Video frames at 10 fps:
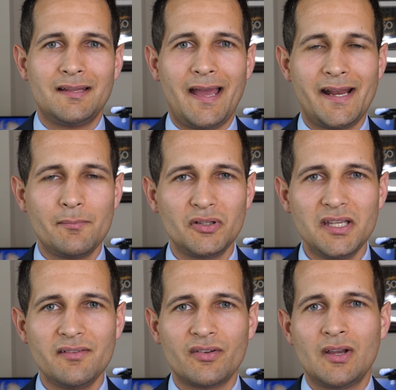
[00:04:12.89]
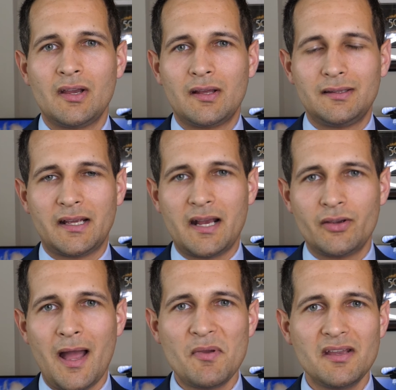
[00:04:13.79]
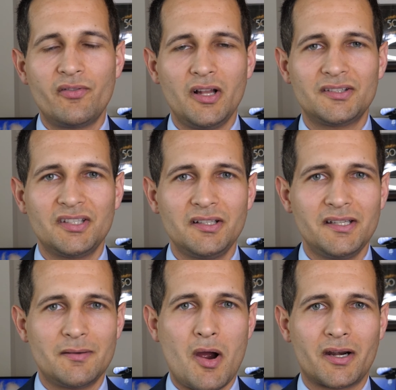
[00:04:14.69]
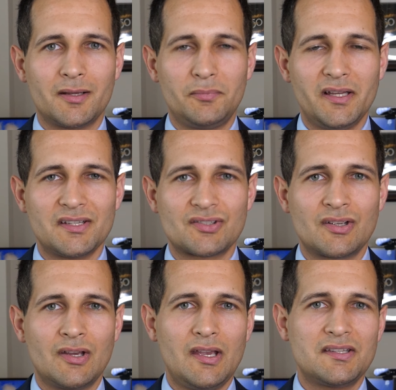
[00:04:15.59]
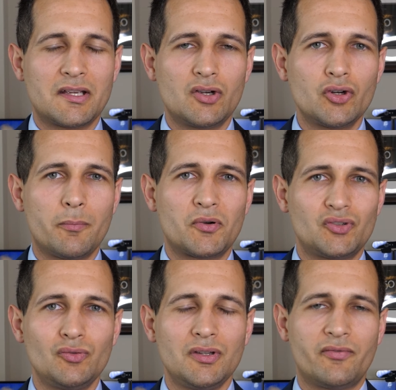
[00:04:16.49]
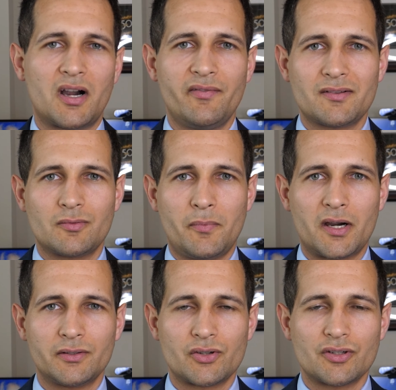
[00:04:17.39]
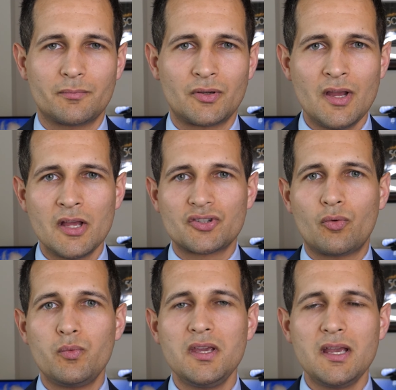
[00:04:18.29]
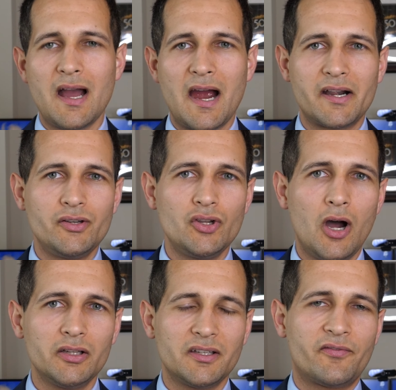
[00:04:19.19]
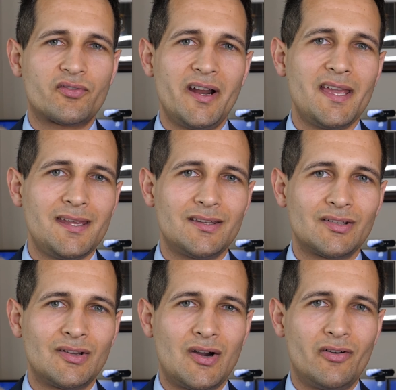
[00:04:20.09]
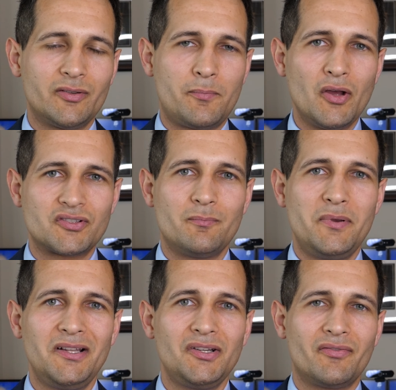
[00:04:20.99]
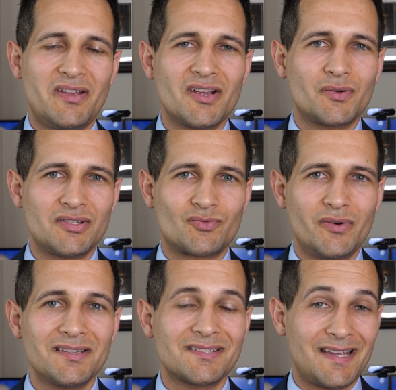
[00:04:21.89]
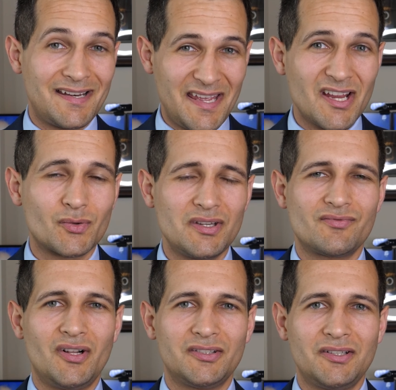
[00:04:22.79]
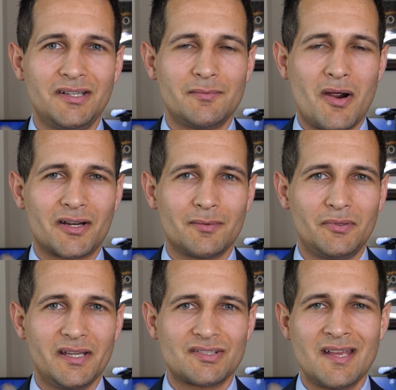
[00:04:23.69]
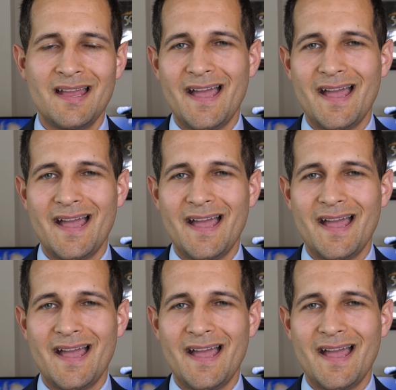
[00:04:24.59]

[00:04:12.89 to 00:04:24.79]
And I believe the coming volatility in the marketplace is a good opportunity for our investment partnership. So we are not afraid of the possibility of increased risk and increased volatility in the marketplace.